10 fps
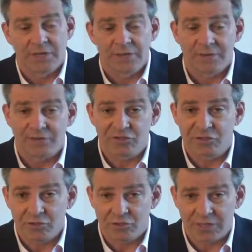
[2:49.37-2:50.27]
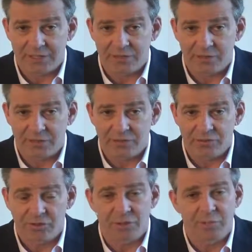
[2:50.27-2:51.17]
Now these new
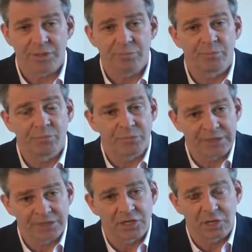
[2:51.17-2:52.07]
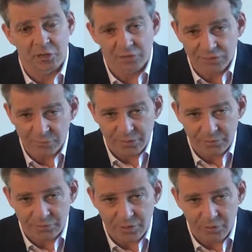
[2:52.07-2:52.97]
transmitters are going to be placed close to
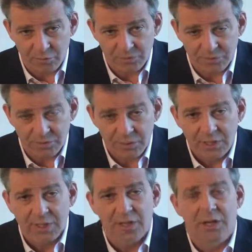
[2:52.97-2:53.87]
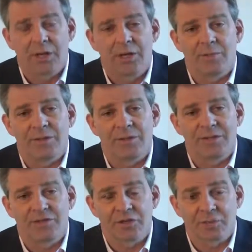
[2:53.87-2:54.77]
people's homes.
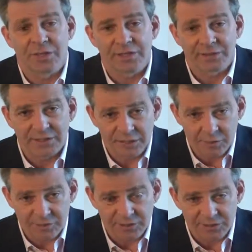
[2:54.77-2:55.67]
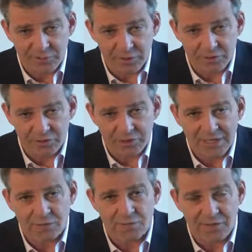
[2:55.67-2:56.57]
It's going to be continuous exposure
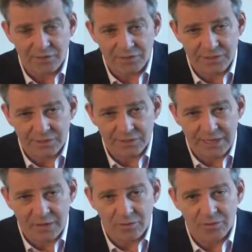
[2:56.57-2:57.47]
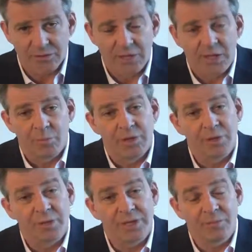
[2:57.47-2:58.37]
as with other cell towers, but
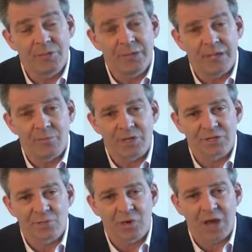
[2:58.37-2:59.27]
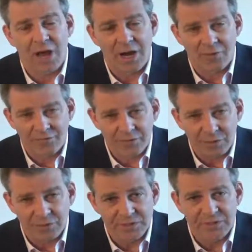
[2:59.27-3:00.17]
it'll be emitting a much more higher
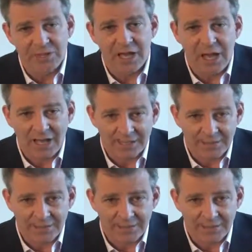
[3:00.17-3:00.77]
frequency, high